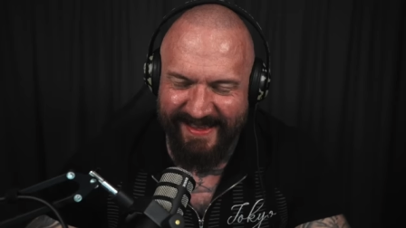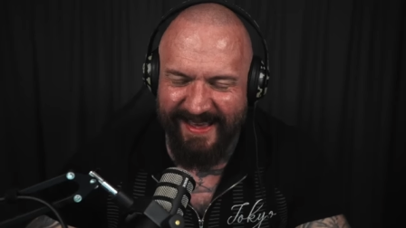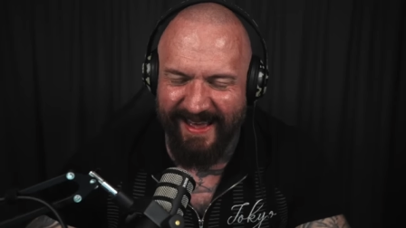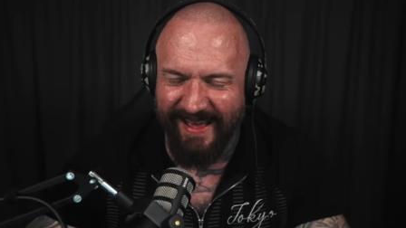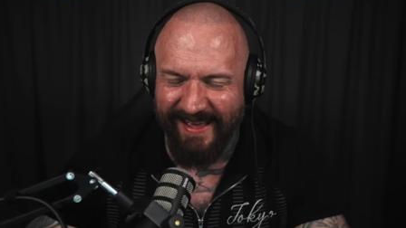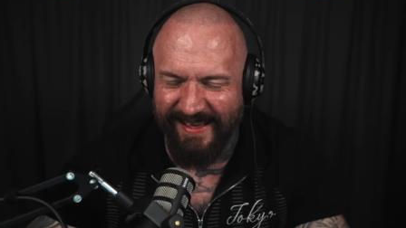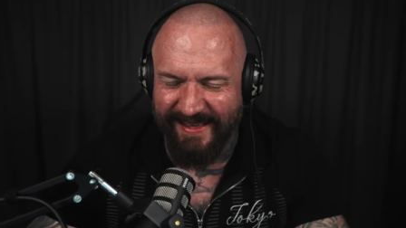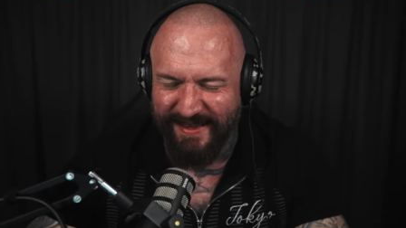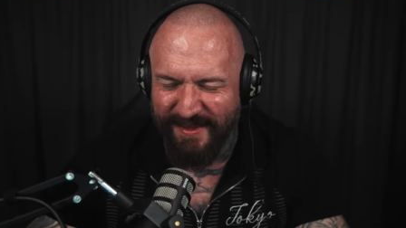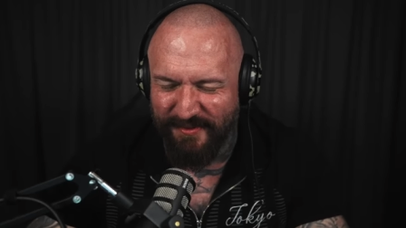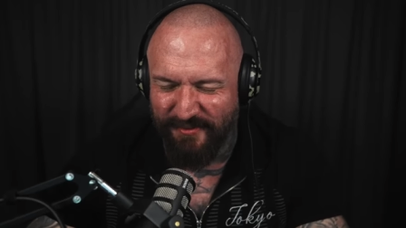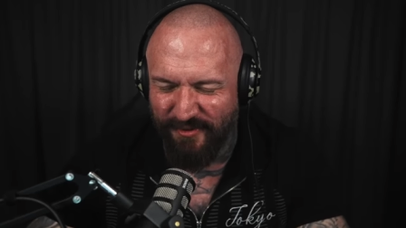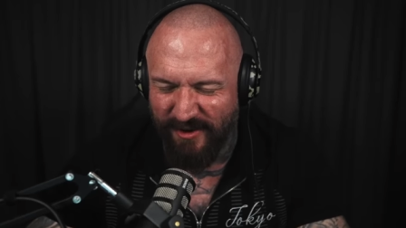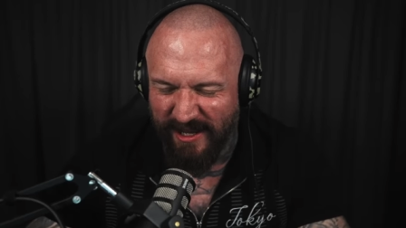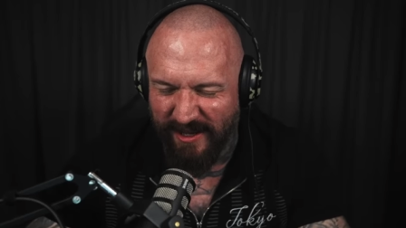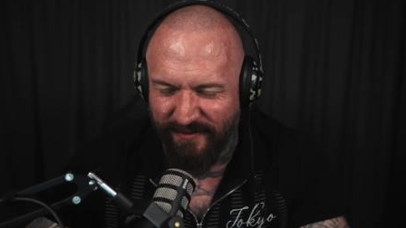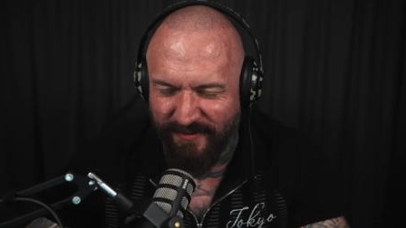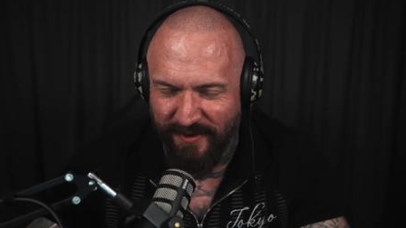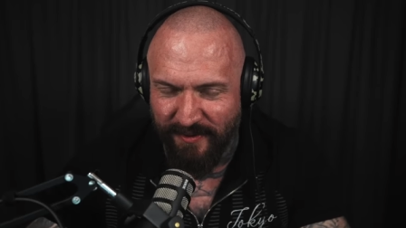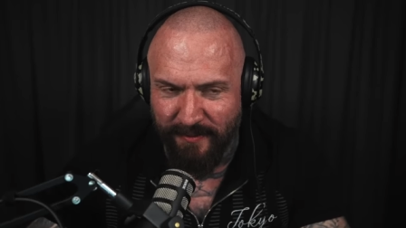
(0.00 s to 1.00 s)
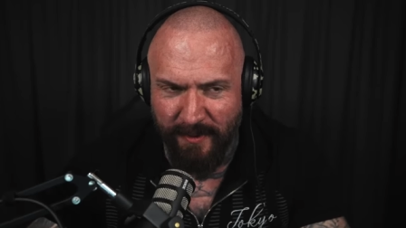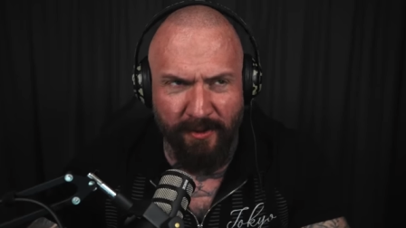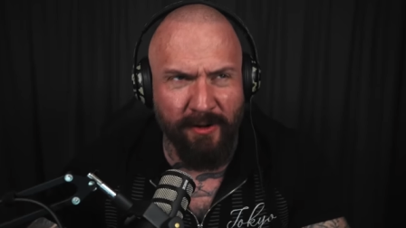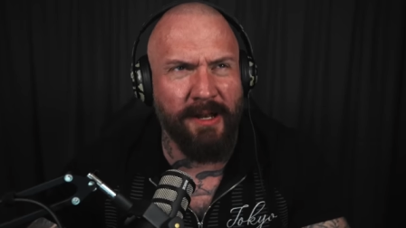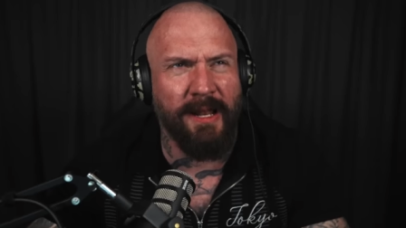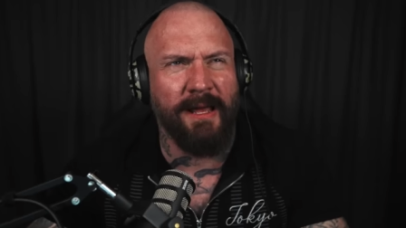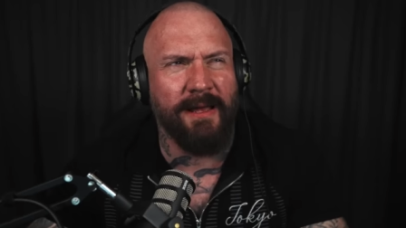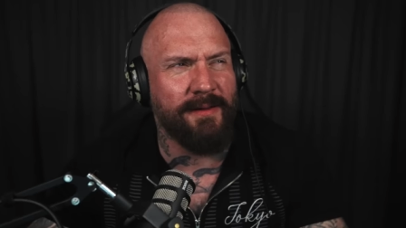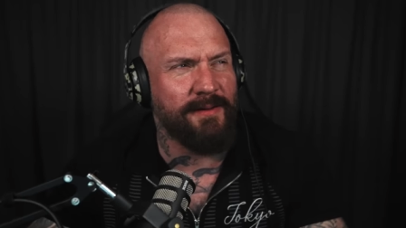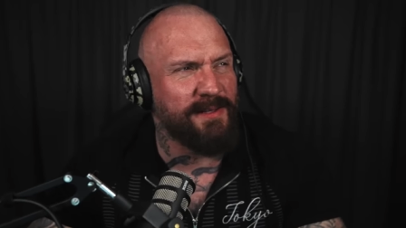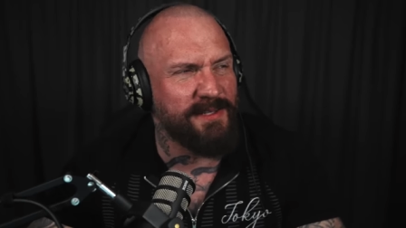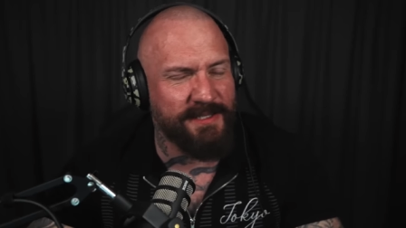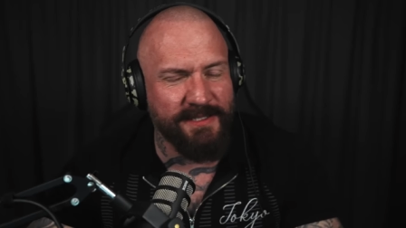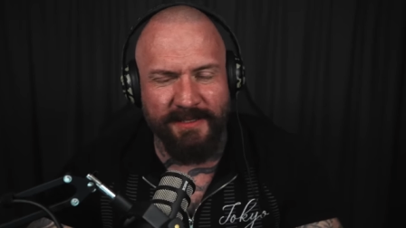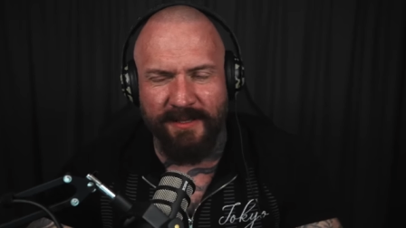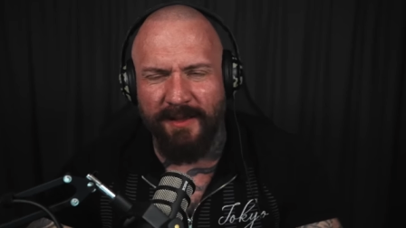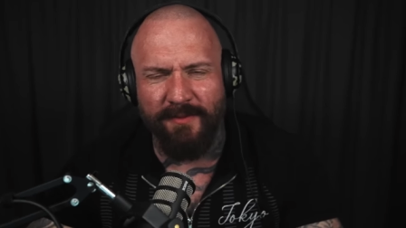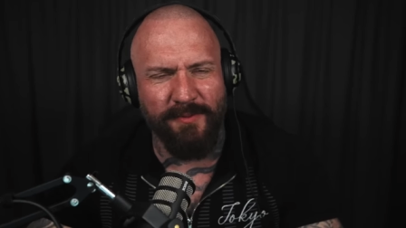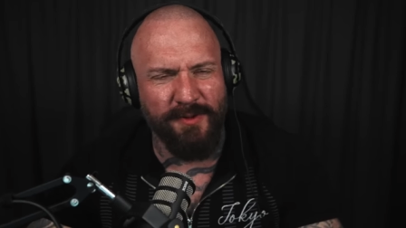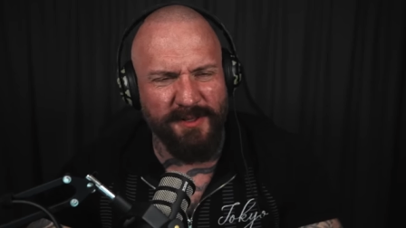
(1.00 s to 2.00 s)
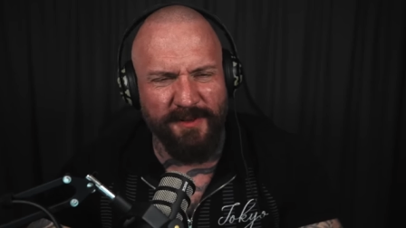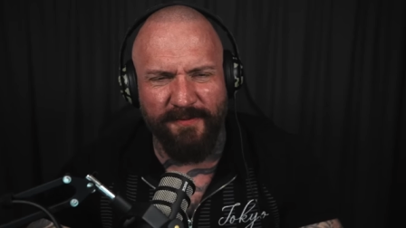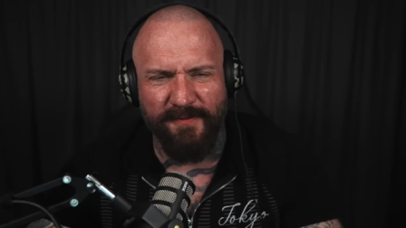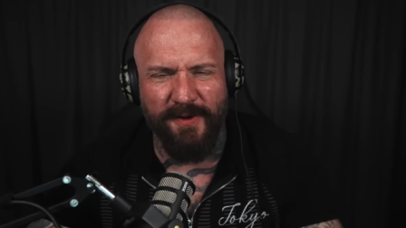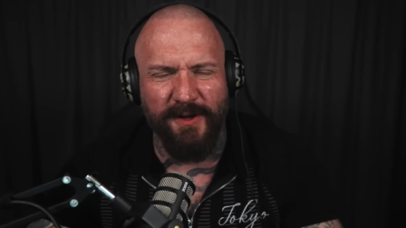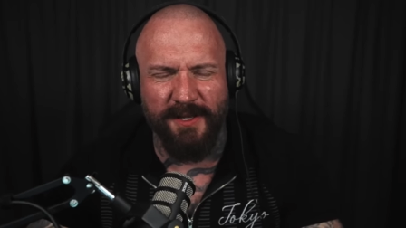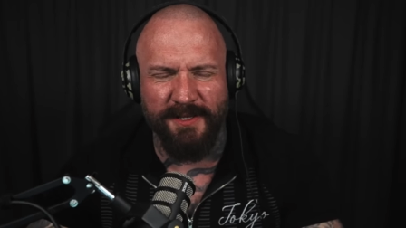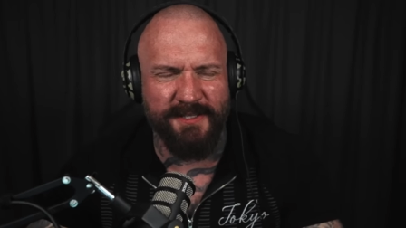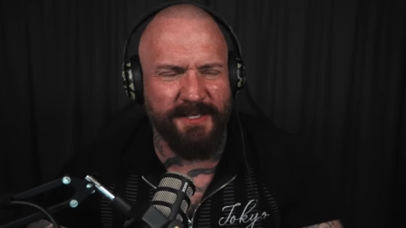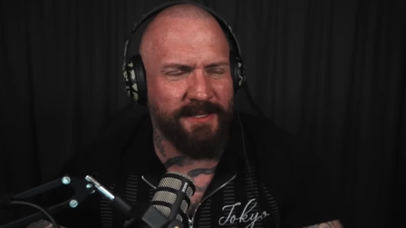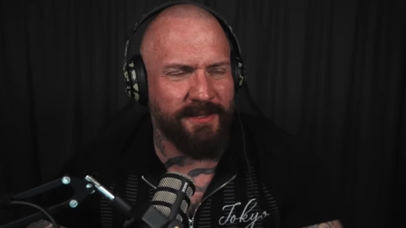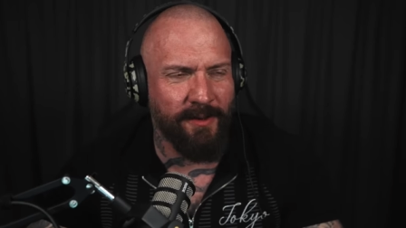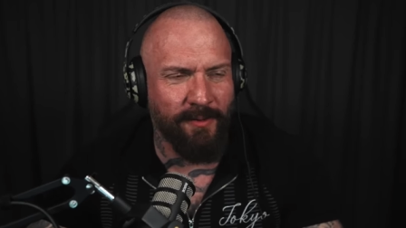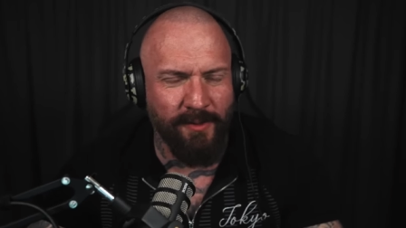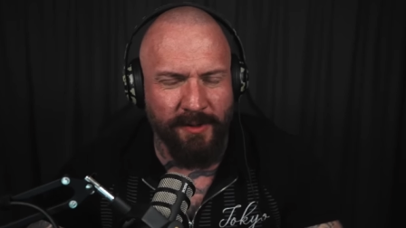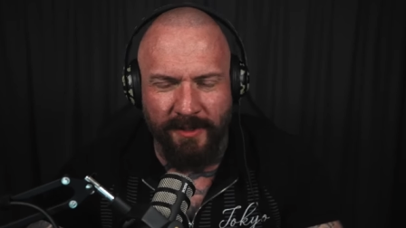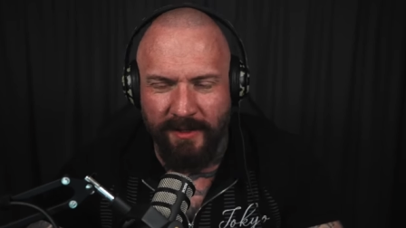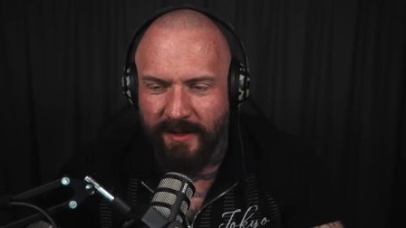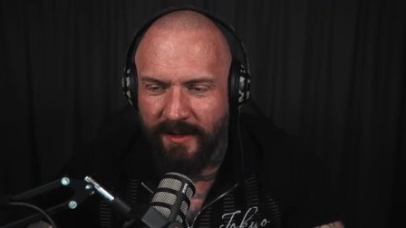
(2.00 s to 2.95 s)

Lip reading: Guy in the rear view mirror, like, what the fuck is he doing?